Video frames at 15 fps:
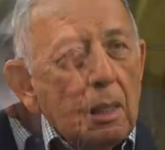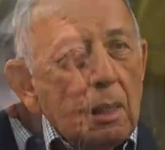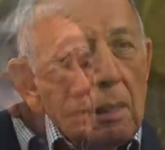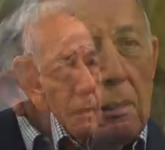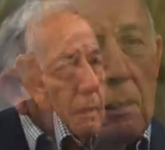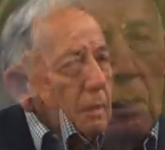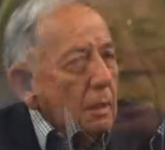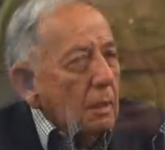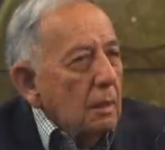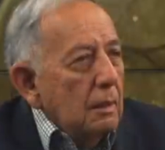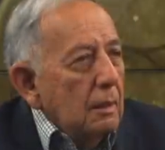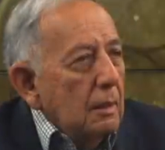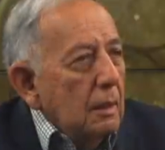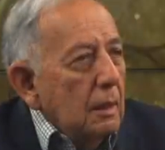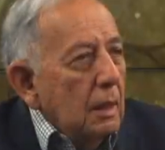And,
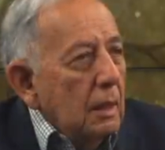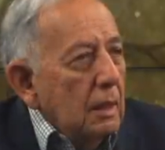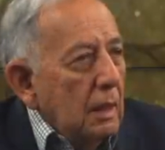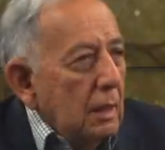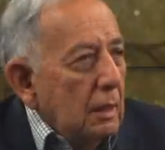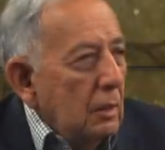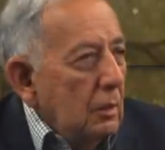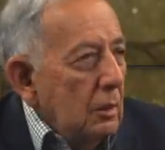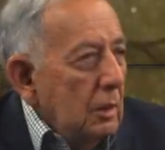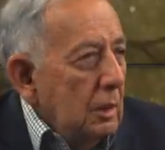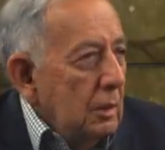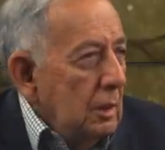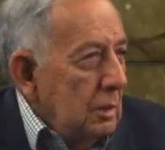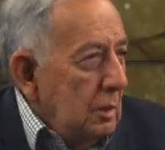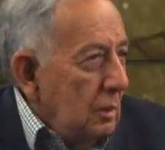uh, and not
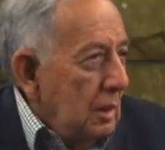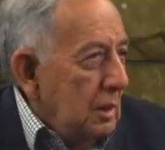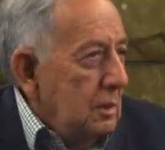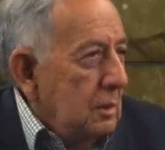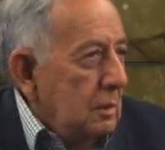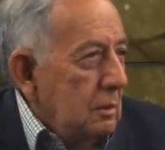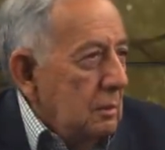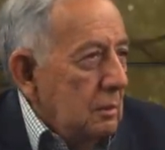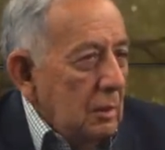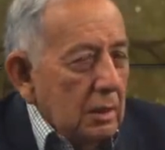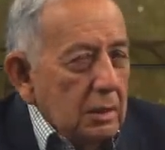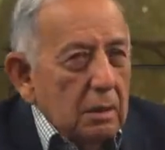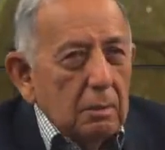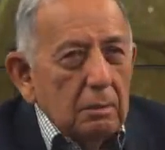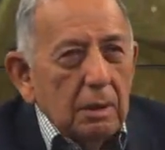only the US and
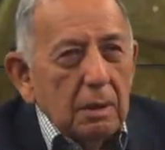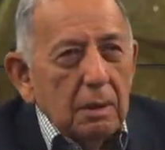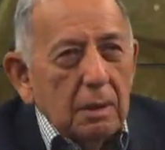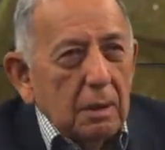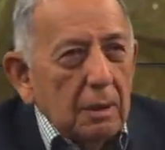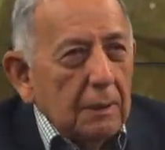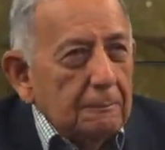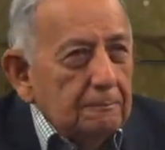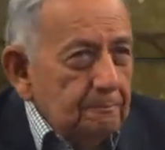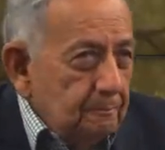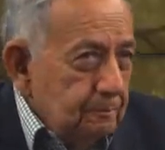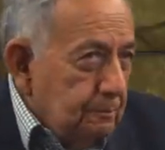Russia, but uh,